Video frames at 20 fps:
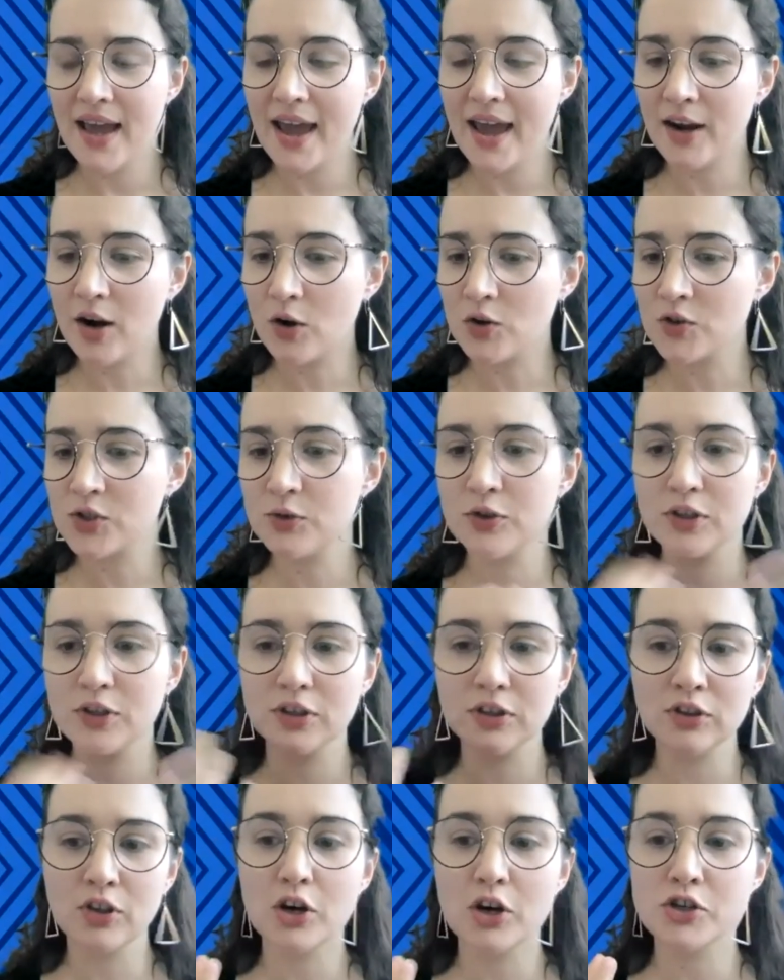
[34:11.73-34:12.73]
And also
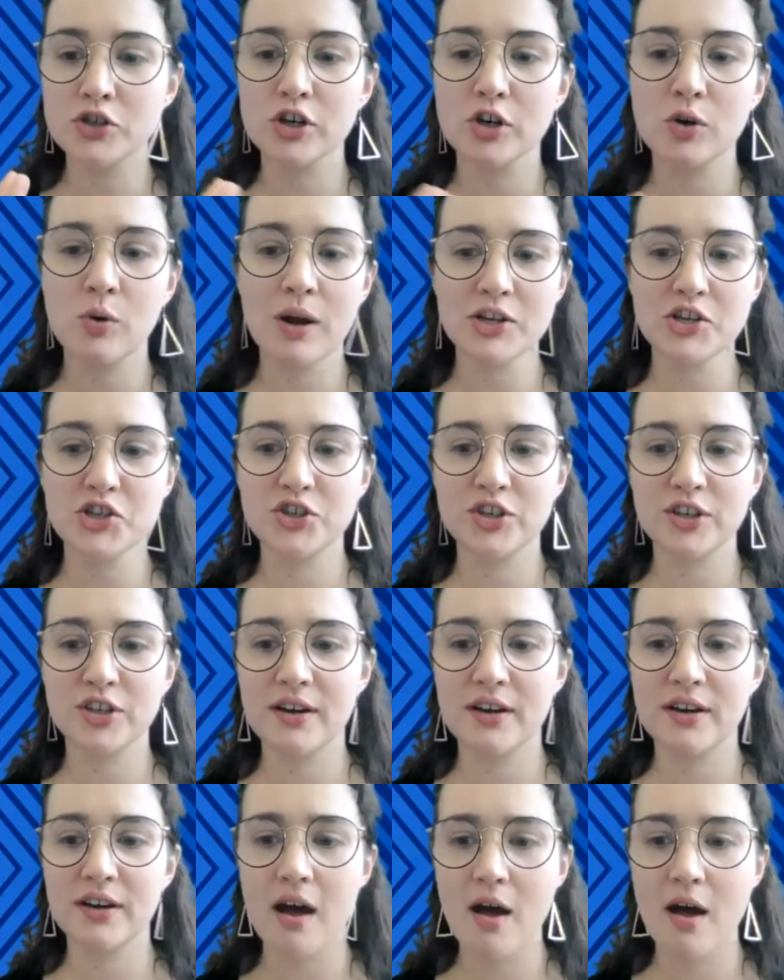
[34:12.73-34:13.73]
the larger
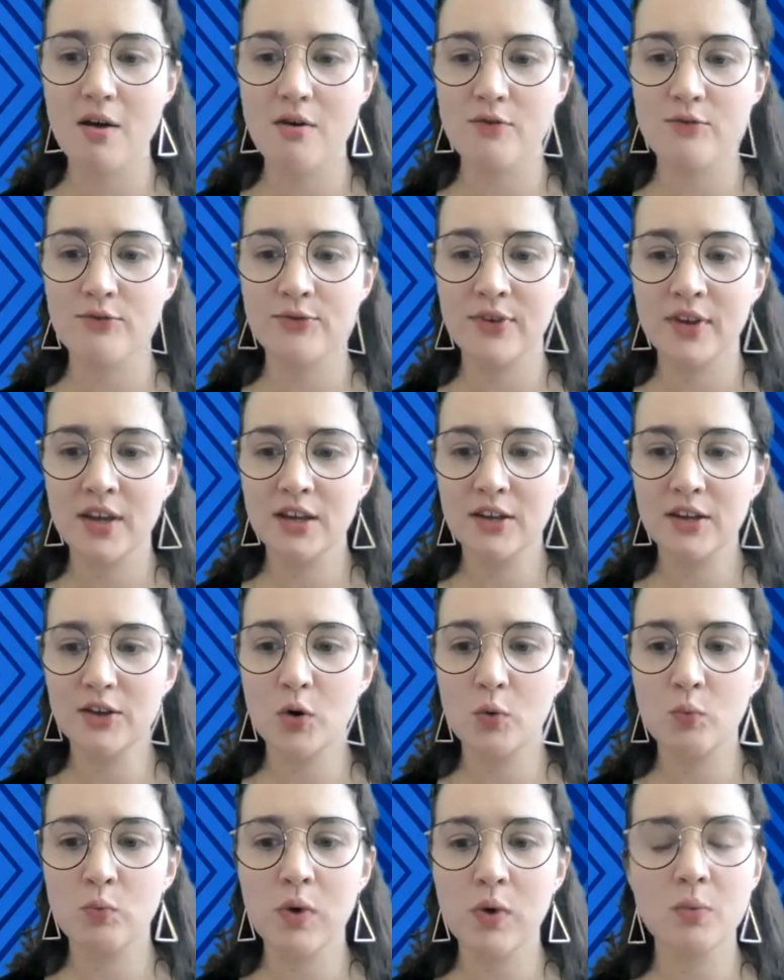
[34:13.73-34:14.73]
question of,
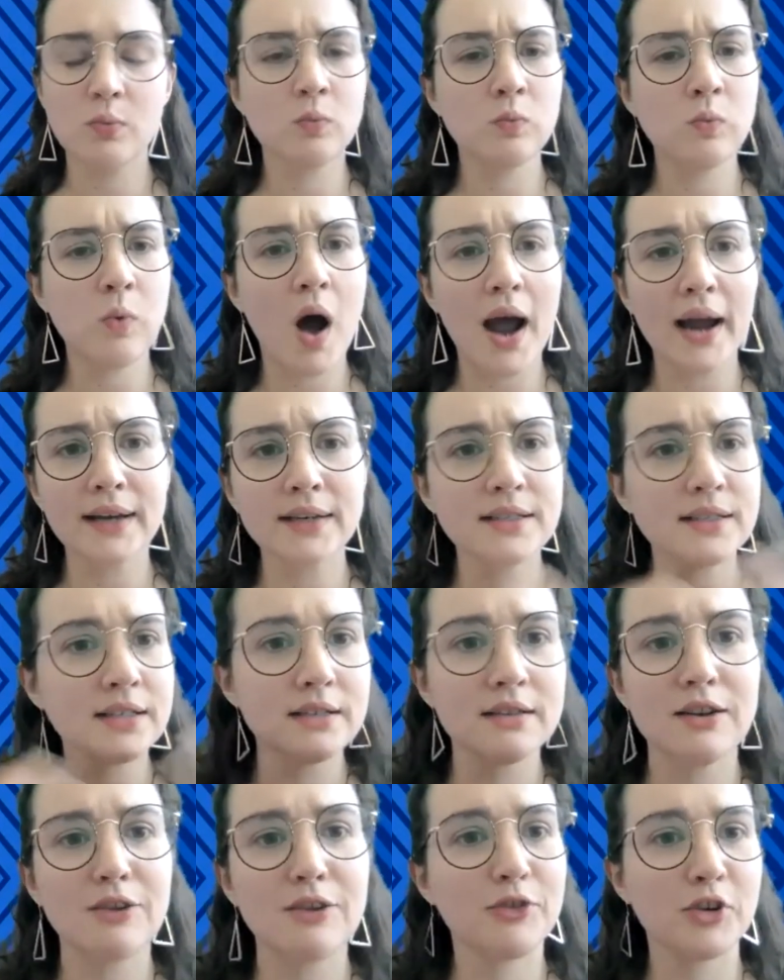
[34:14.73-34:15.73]
why
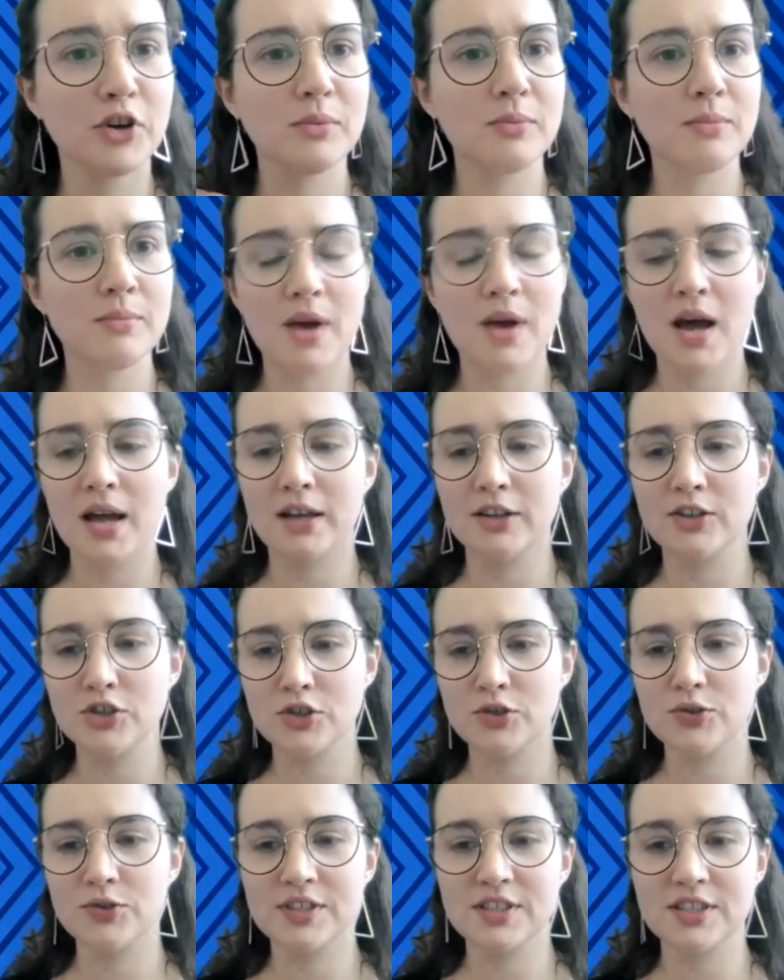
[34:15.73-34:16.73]
did Affirm
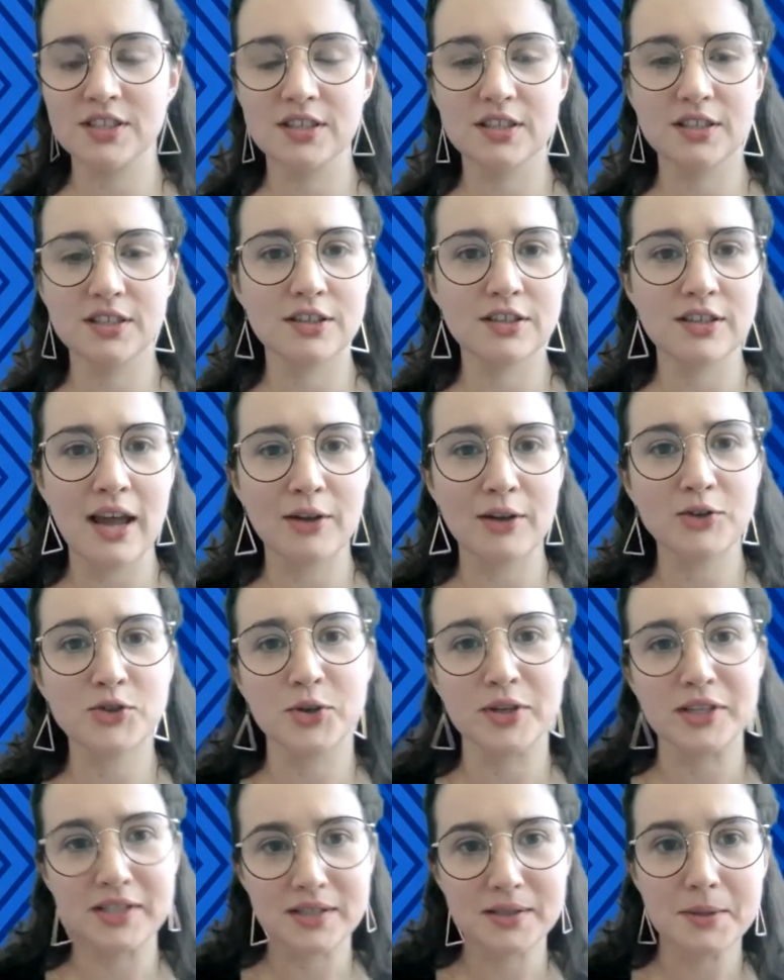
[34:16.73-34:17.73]
choose to
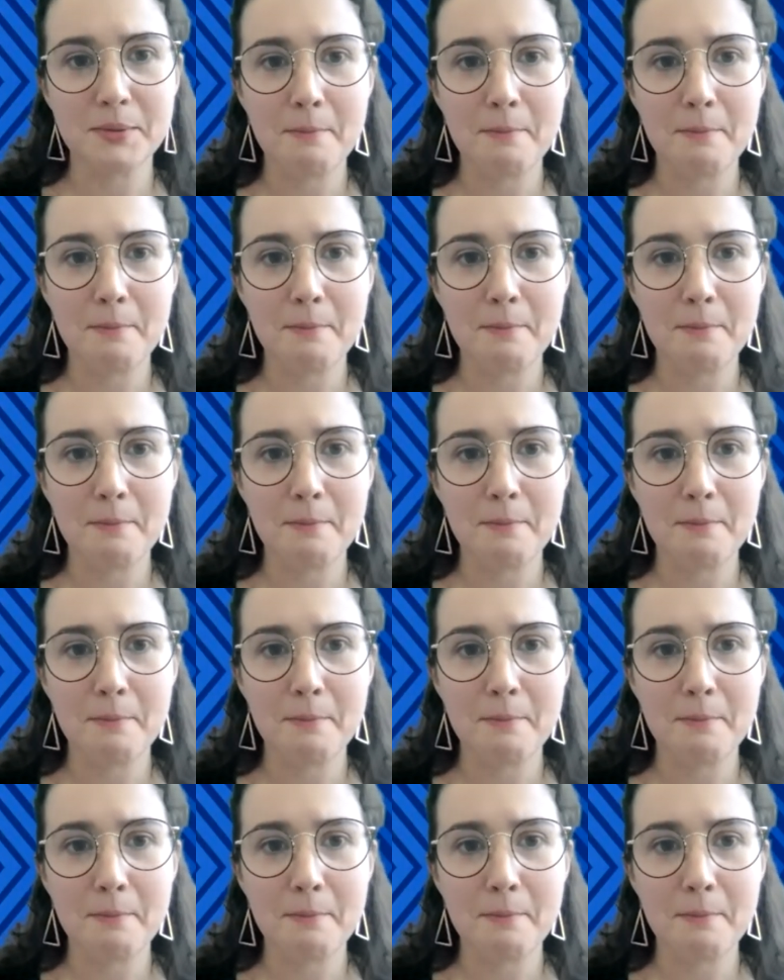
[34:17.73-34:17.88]
outsource?